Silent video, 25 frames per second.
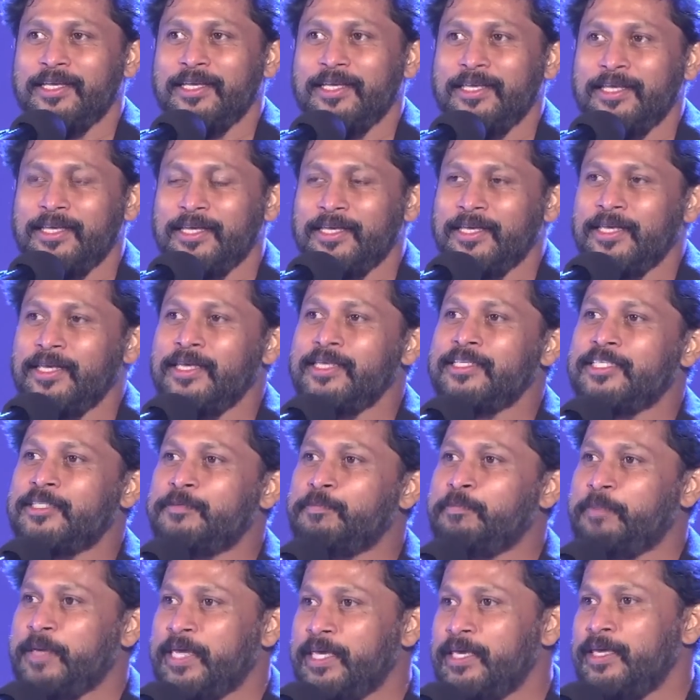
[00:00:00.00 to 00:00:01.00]
he's
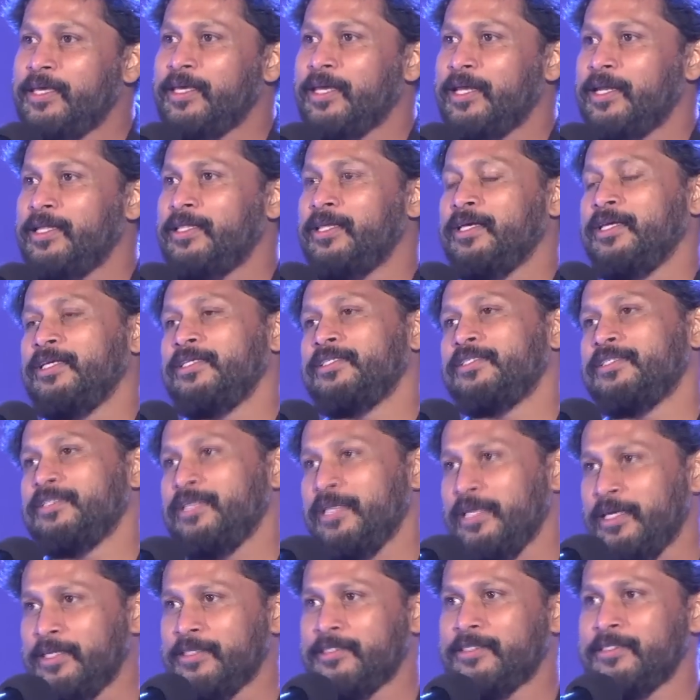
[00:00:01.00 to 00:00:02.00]
peeing and
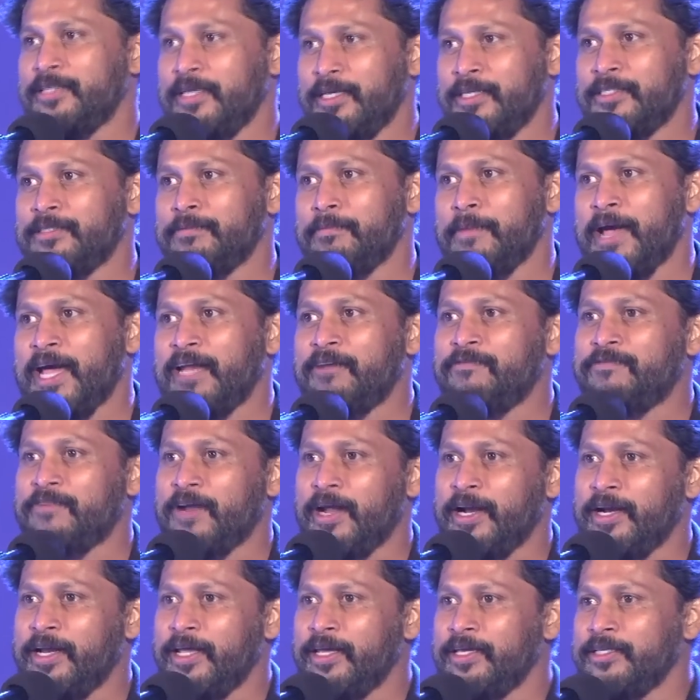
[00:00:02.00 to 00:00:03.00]
his Man
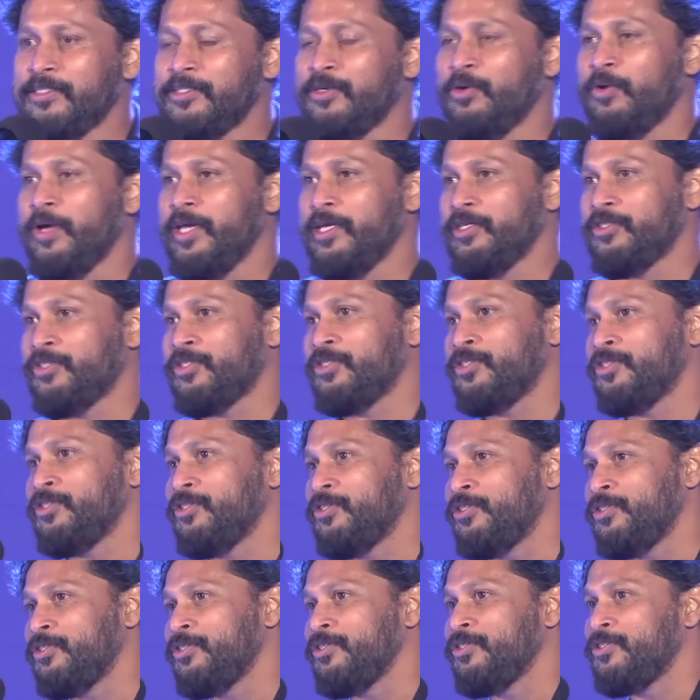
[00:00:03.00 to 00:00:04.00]
Friday is going,
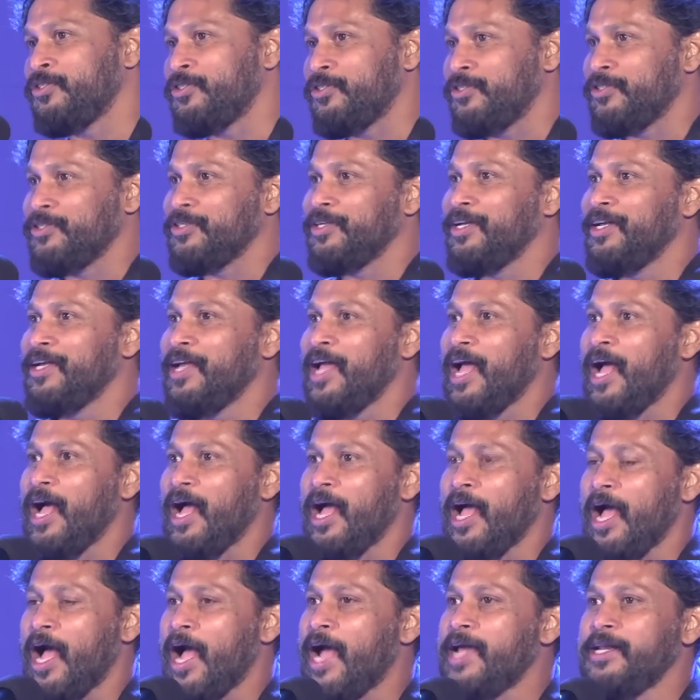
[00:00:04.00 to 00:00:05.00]

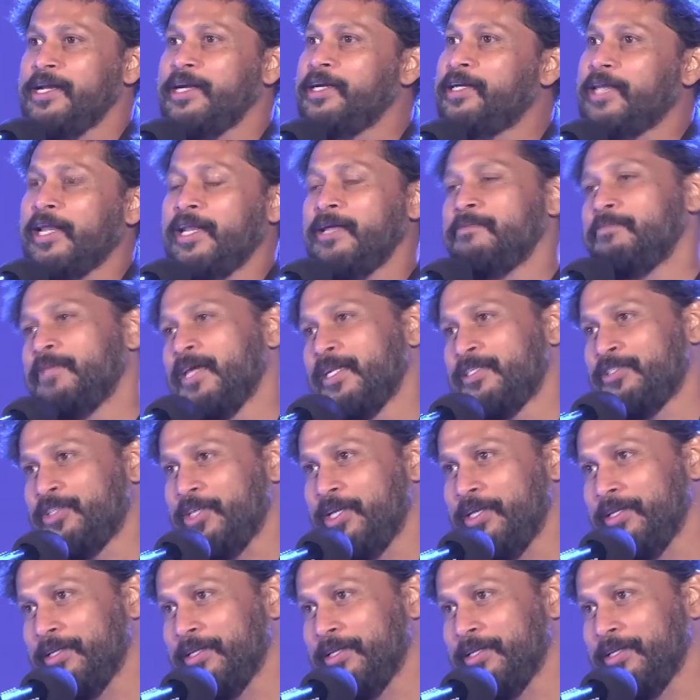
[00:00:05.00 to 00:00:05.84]
I didn't tell him that scene.